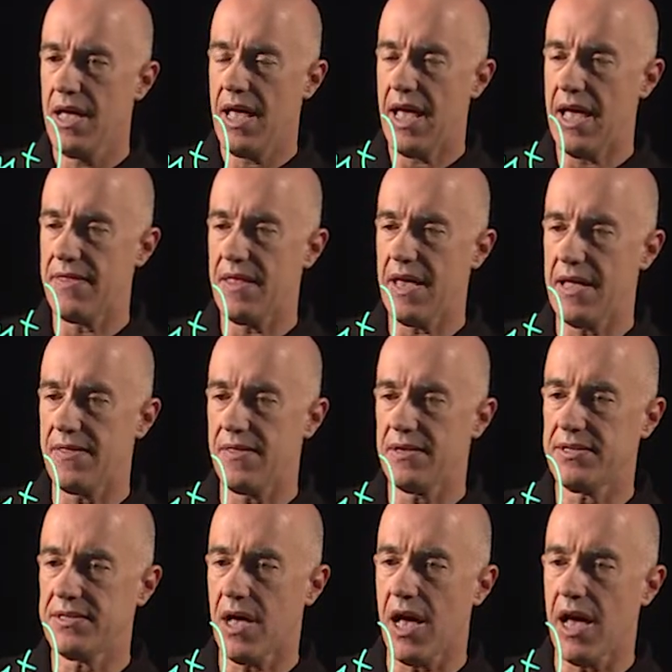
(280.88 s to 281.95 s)
And then the
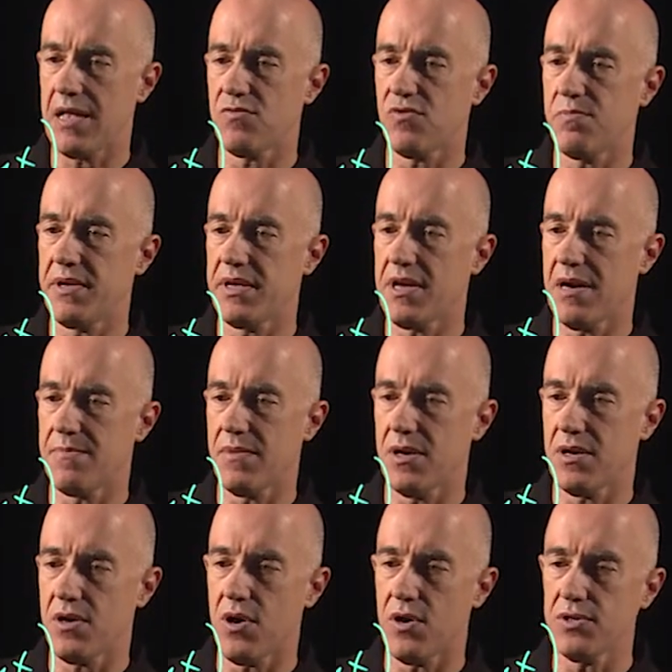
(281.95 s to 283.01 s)
sine will become a
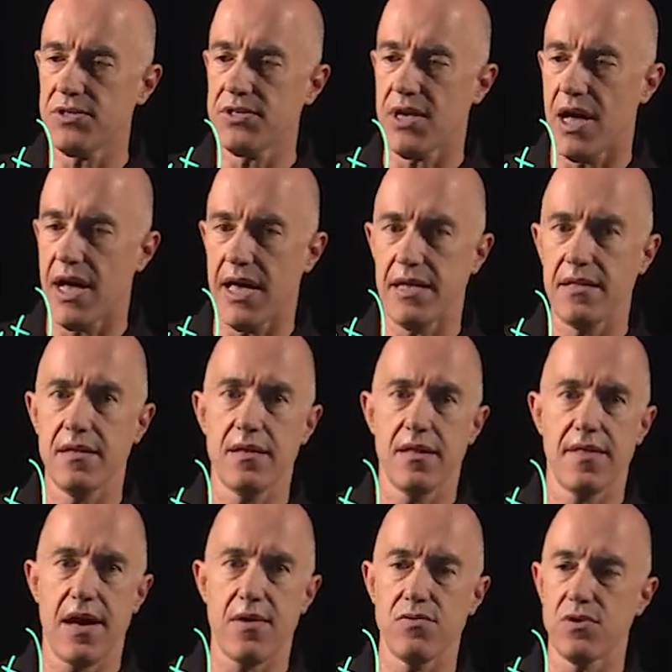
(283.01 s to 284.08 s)
cosine.
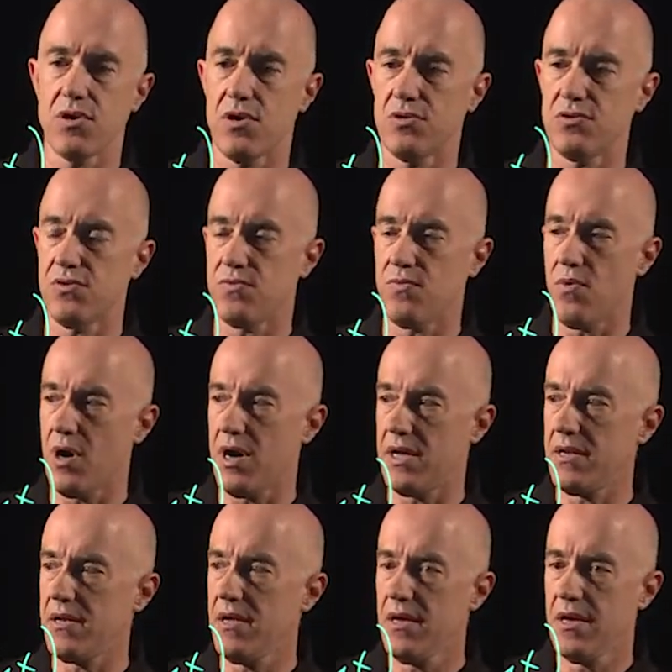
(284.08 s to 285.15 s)
That will go to
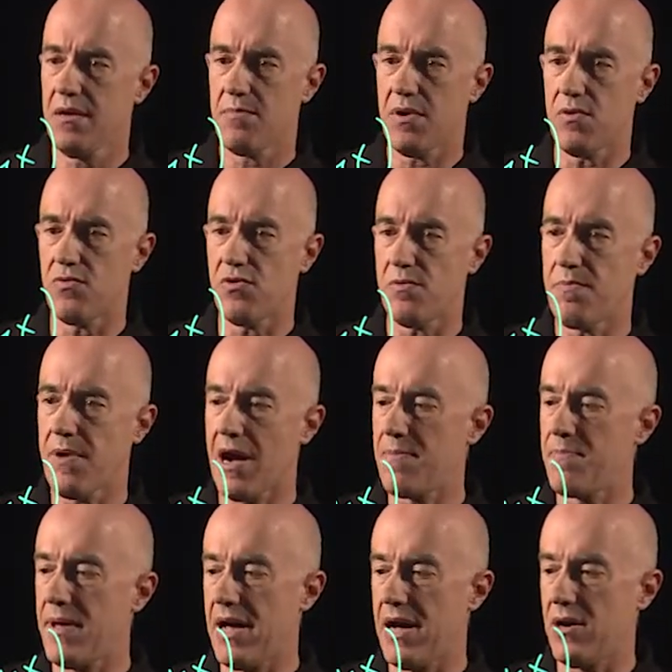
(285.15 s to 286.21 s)
1. But we'll
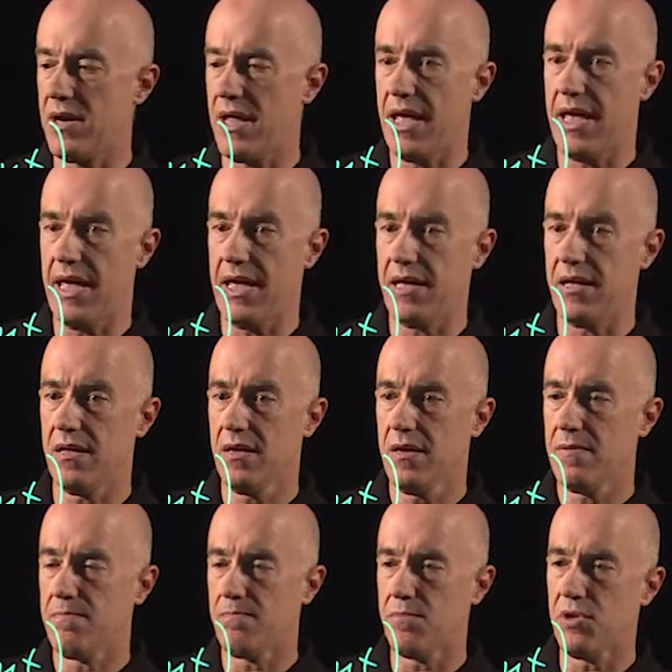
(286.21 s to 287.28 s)
pop out a
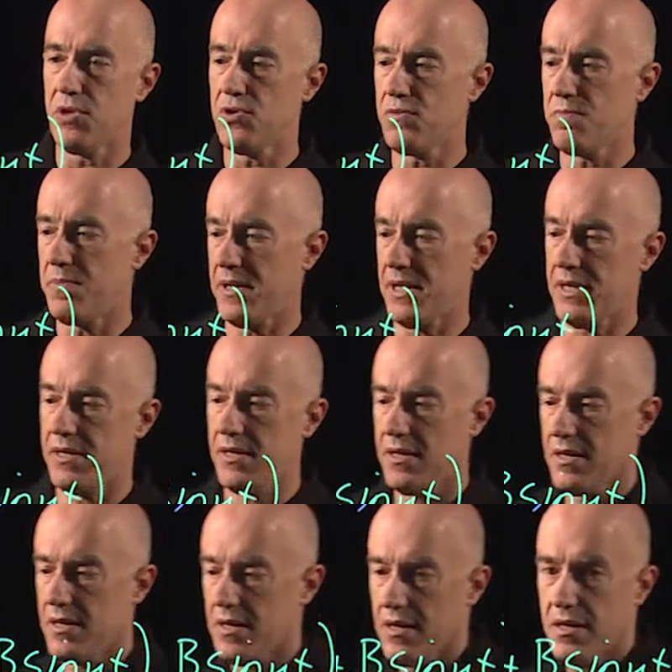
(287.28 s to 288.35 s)
mu b.
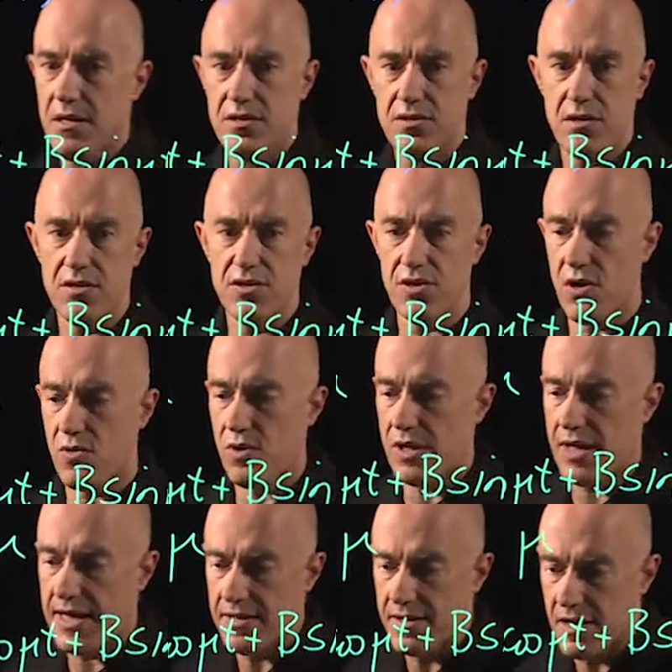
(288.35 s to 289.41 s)
So we'll
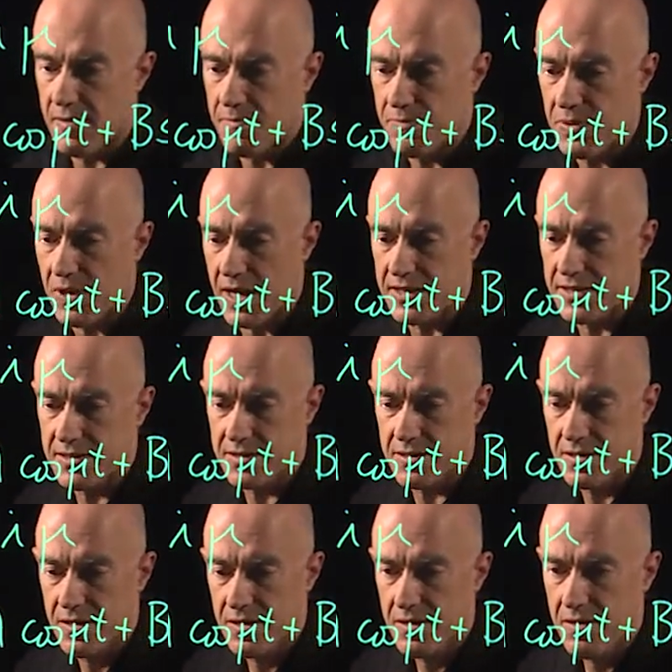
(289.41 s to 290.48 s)
end up plus
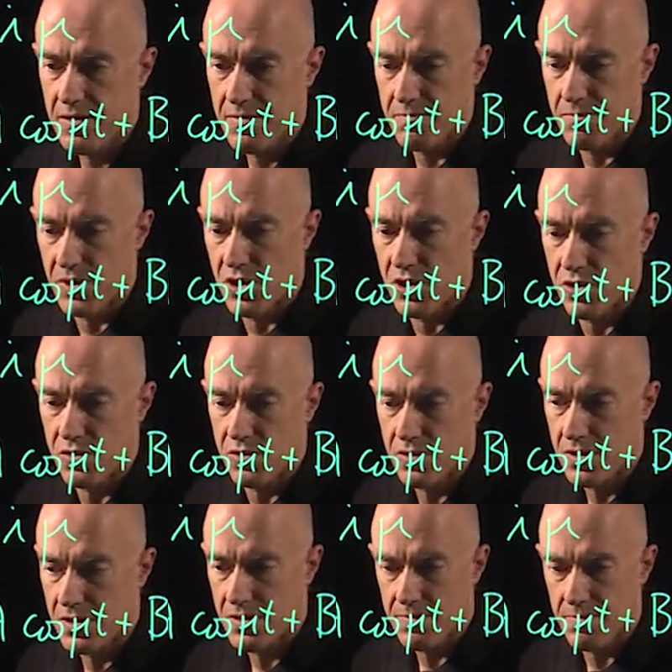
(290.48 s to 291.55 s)
mu
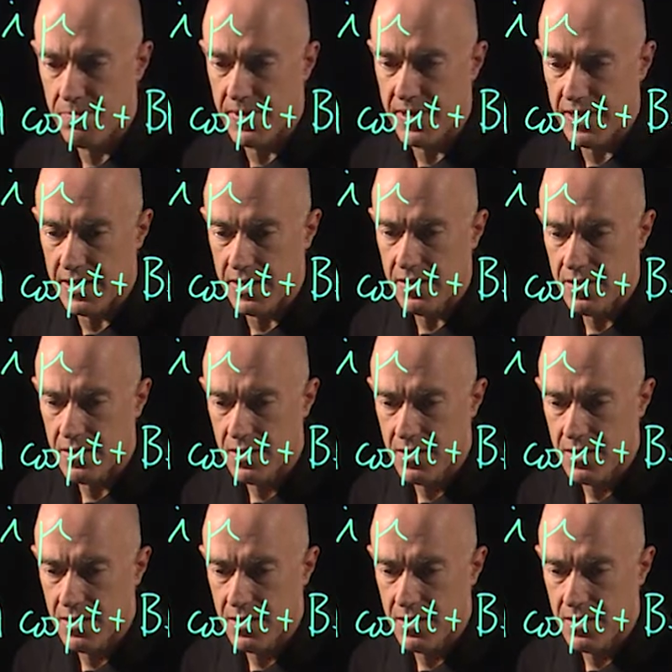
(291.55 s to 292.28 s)
b,